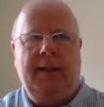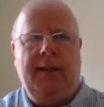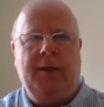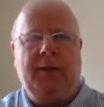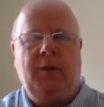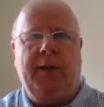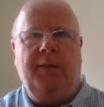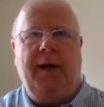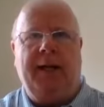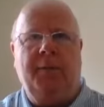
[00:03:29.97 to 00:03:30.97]
in the story
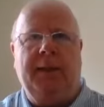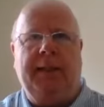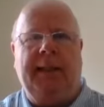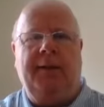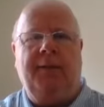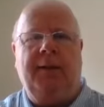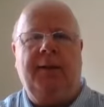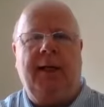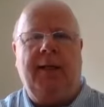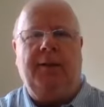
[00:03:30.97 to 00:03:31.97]
of Adam and Eve and
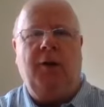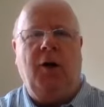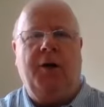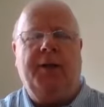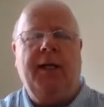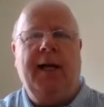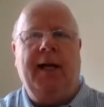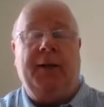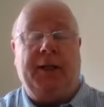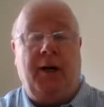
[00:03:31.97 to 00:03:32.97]
God
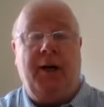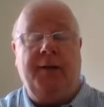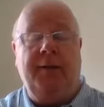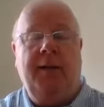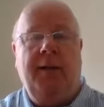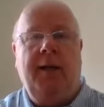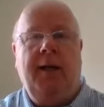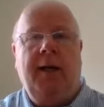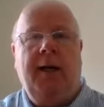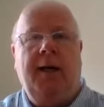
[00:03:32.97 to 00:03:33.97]
and the garden,
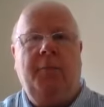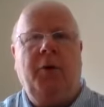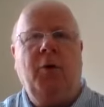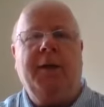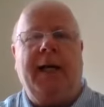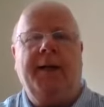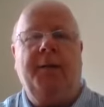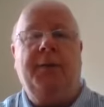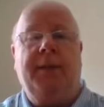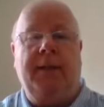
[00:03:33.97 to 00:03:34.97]
poor old
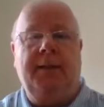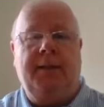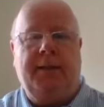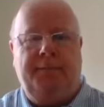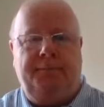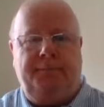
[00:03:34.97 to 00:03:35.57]
Adam sins